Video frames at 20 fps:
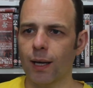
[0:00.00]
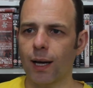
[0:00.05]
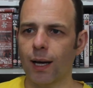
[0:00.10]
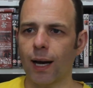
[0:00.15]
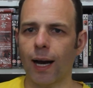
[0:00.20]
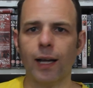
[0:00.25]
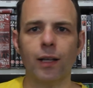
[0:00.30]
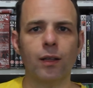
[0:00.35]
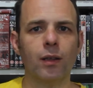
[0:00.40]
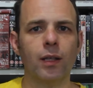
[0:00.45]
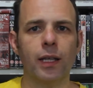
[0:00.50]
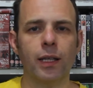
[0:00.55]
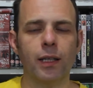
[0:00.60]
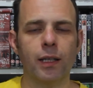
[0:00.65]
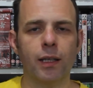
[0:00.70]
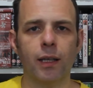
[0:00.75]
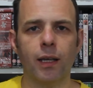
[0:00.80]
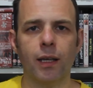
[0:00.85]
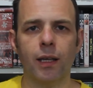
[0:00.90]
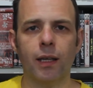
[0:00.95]
I
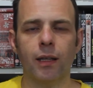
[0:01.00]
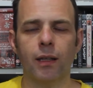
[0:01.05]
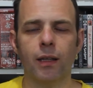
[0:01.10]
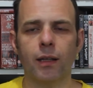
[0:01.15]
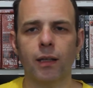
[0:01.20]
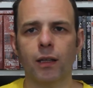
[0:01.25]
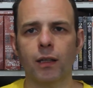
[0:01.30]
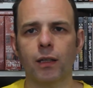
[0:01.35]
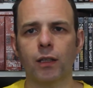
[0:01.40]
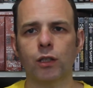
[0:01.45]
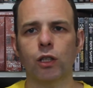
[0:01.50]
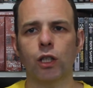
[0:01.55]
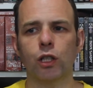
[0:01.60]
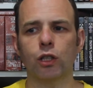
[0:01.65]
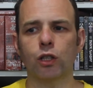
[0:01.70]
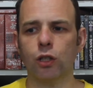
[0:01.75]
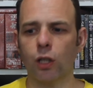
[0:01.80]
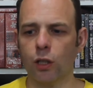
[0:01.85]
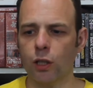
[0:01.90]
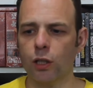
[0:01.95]
like the
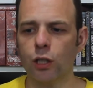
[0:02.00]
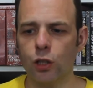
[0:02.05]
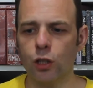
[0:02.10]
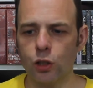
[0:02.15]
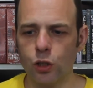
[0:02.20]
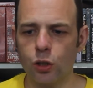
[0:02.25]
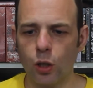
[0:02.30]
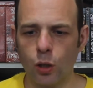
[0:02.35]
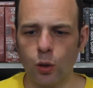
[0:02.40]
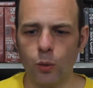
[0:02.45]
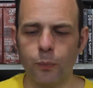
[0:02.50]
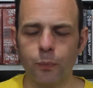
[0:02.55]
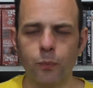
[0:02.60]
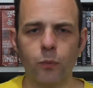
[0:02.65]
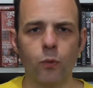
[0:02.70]
surrogate son